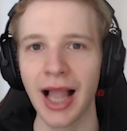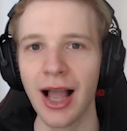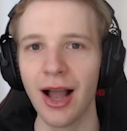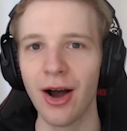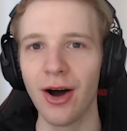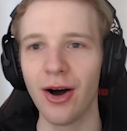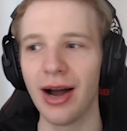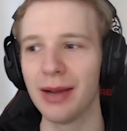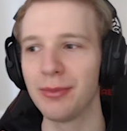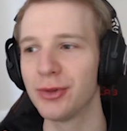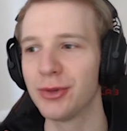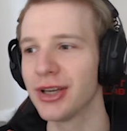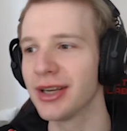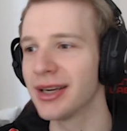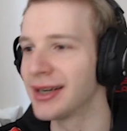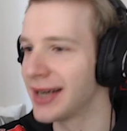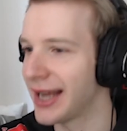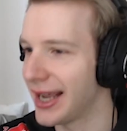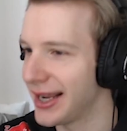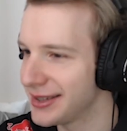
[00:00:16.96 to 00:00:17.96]
Oh, I'm doing
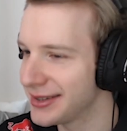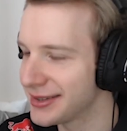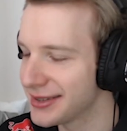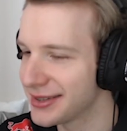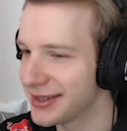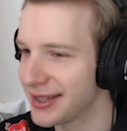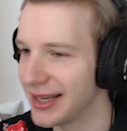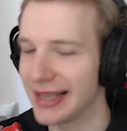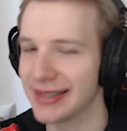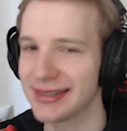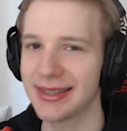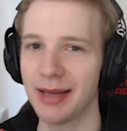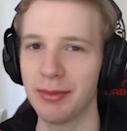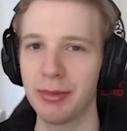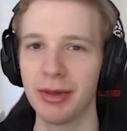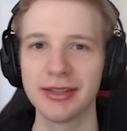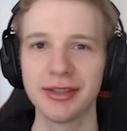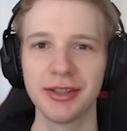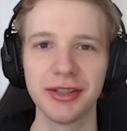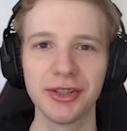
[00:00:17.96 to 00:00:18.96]
great. Last
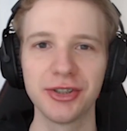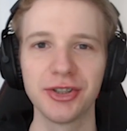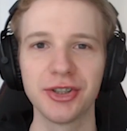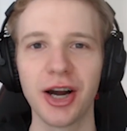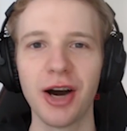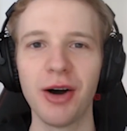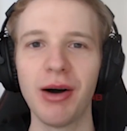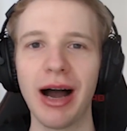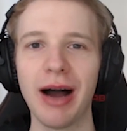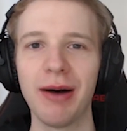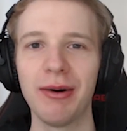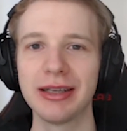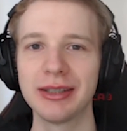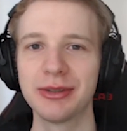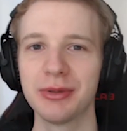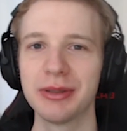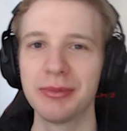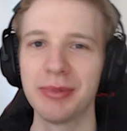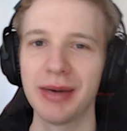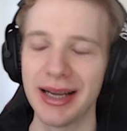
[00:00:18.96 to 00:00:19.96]
time I was on the show, I
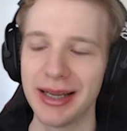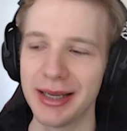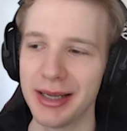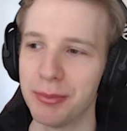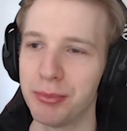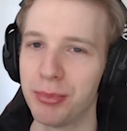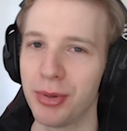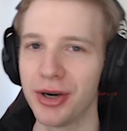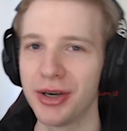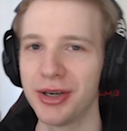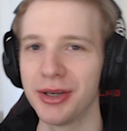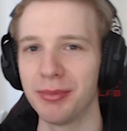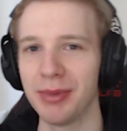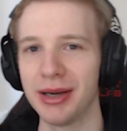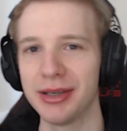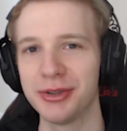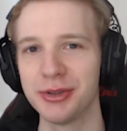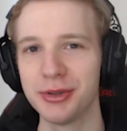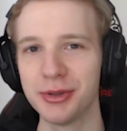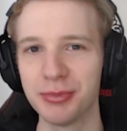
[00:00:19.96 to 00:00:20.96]
was with my boy,
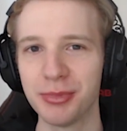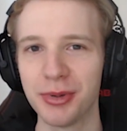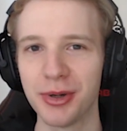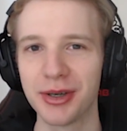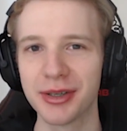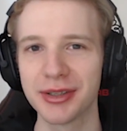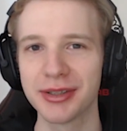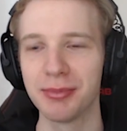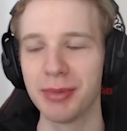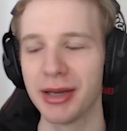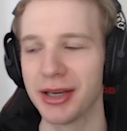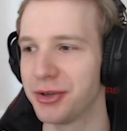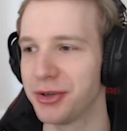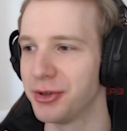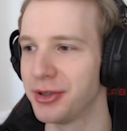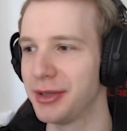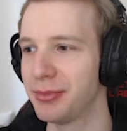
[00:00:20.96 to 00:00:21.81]
my support, my cutie